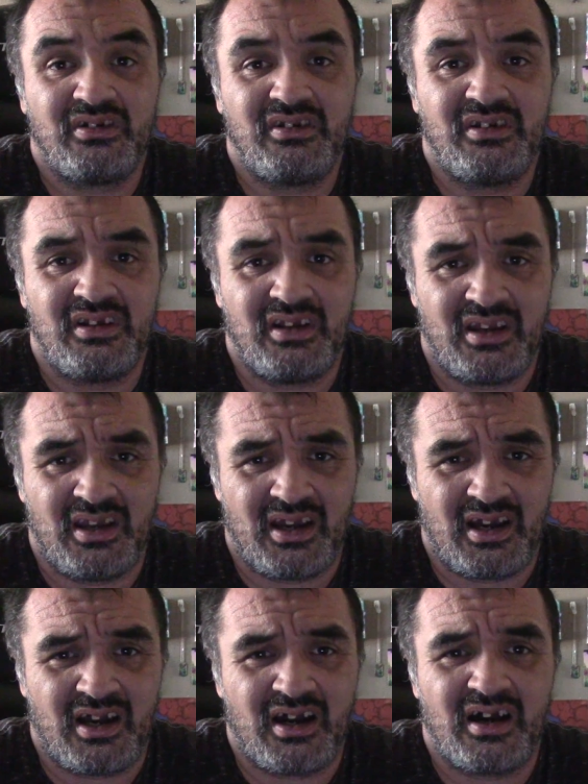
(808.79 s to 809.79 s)

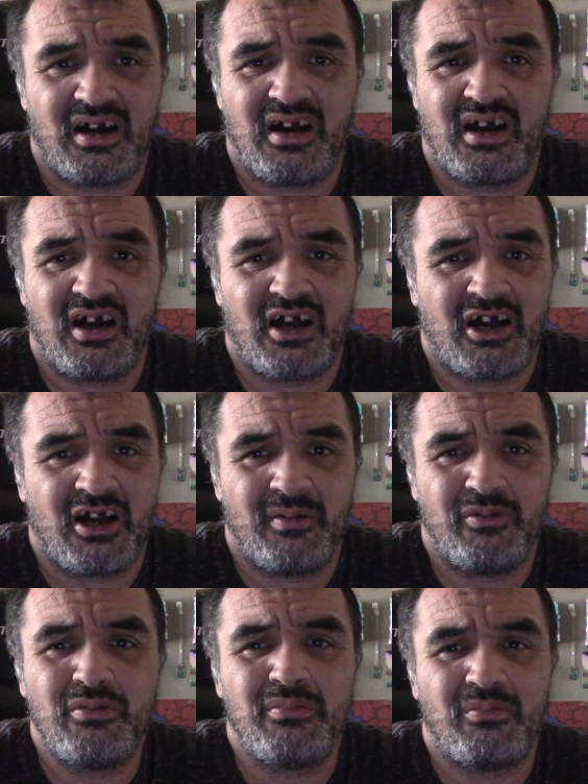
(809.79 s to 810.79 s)
"Yeah,
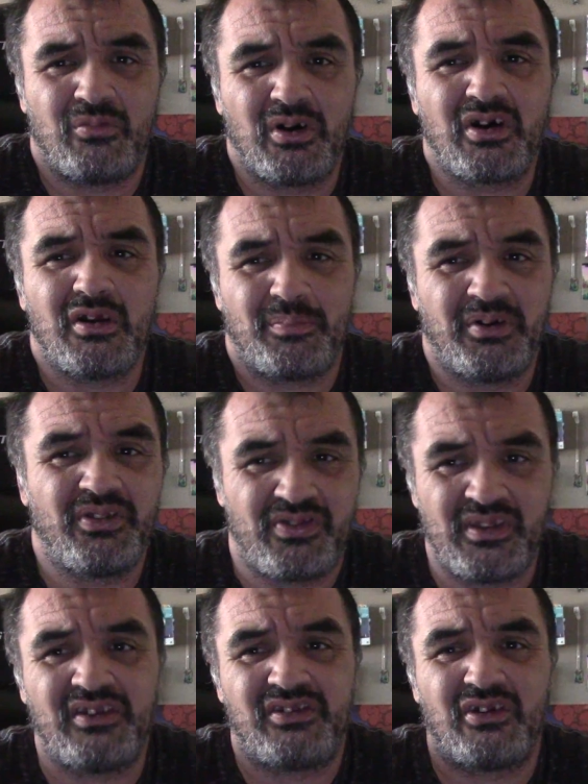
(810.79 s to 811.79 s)
uh, you, we're gonna put
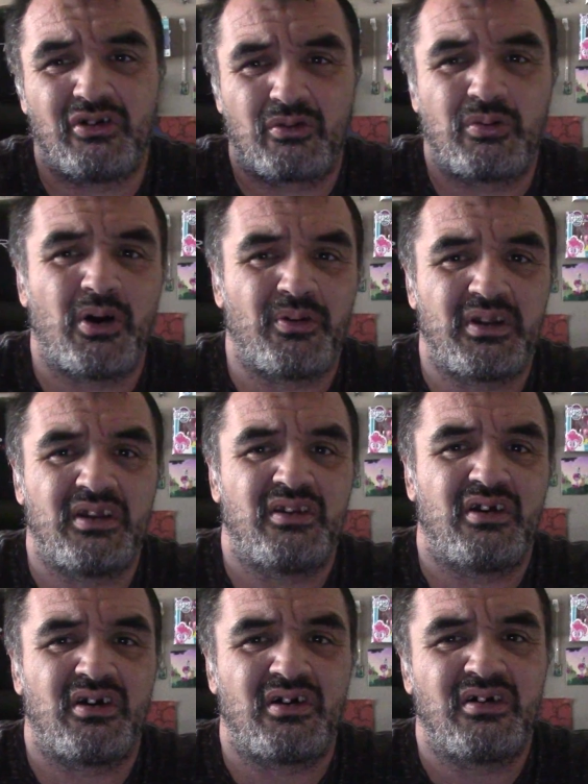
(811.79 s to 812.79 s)
this little quote in
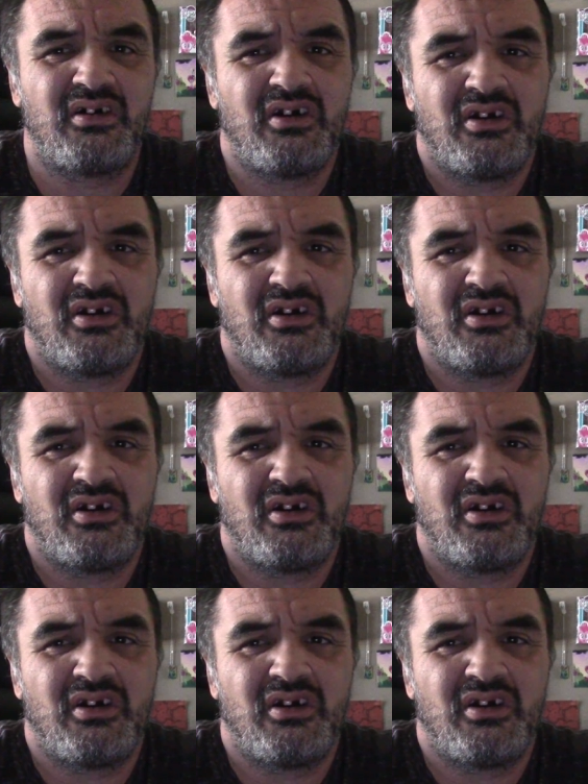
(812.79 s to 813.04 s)
there."